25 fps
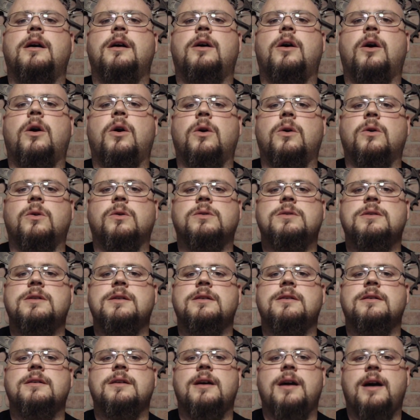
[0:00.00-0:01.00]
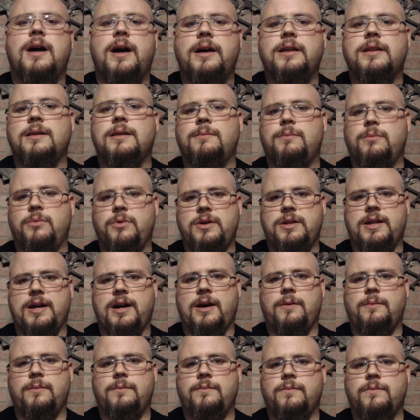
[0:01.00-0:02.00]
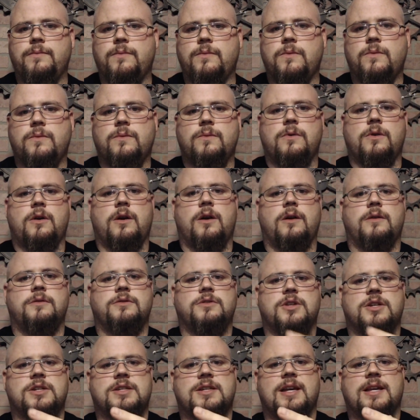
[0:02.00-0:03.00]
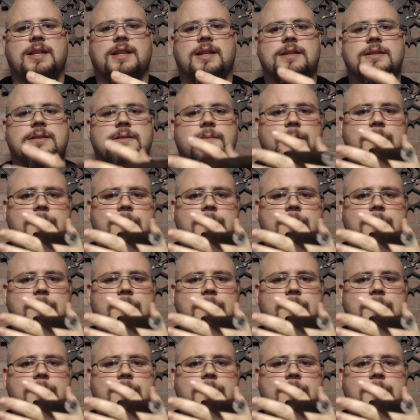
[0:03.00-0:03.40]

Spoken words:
hold, and then breathe out, just like this.